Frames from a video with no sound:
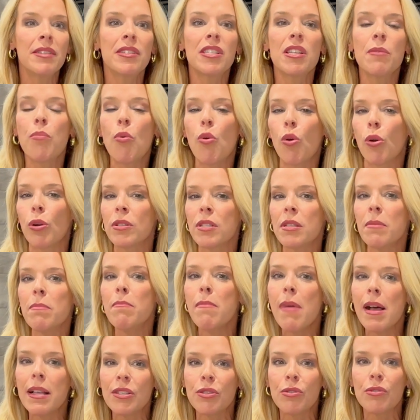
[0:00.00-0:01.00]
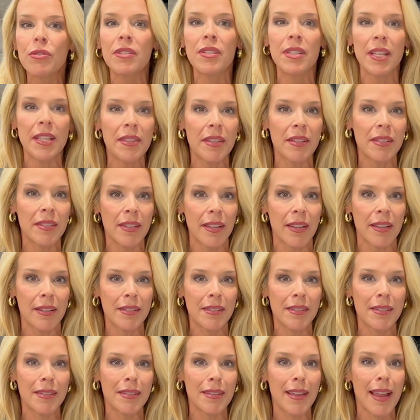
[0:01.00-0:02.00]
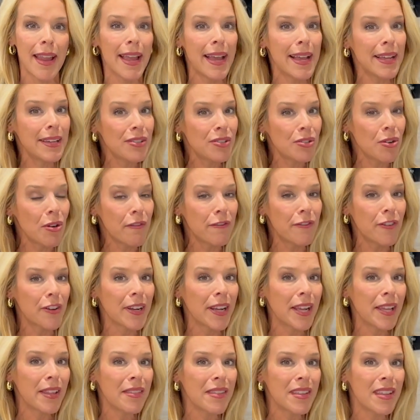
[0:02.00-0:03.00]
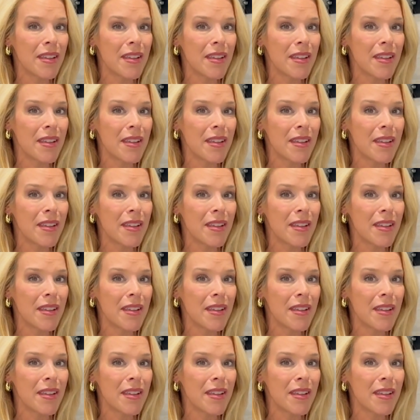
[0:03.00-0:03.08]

supports muscle synthesis. And don't forget